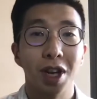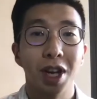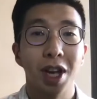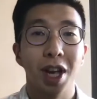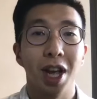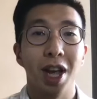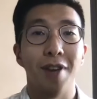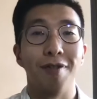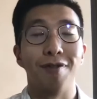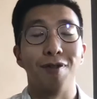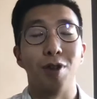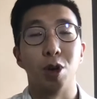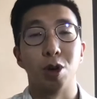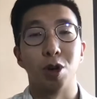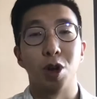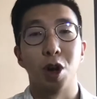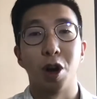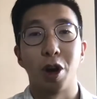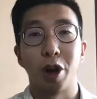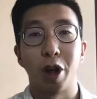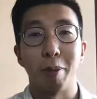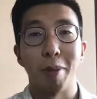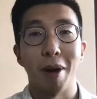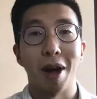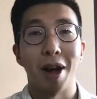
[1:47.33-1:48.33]
if you're
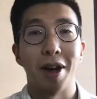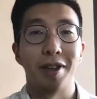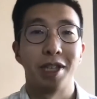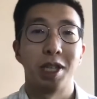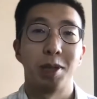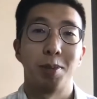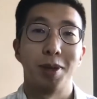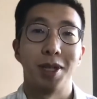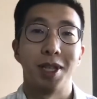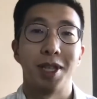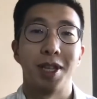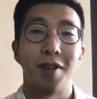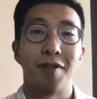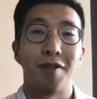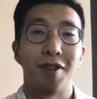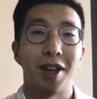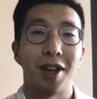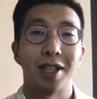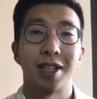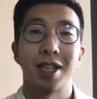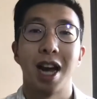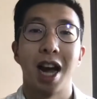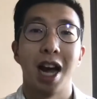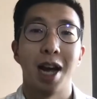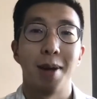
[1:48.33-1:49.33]
talking about a
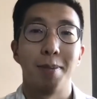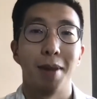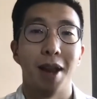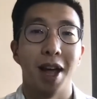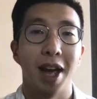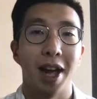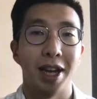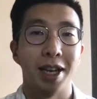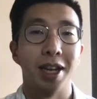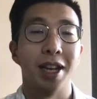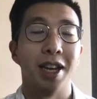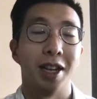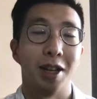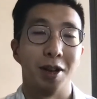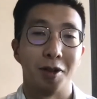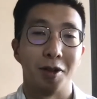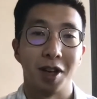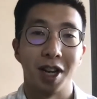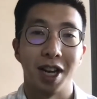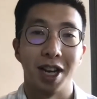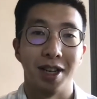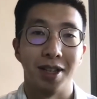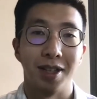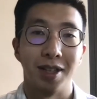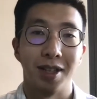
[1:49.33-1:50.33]
specific timeline in your
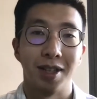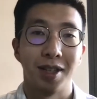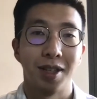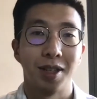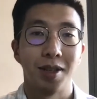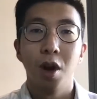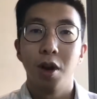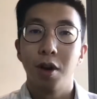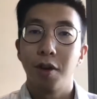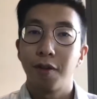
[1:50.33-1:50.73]
case.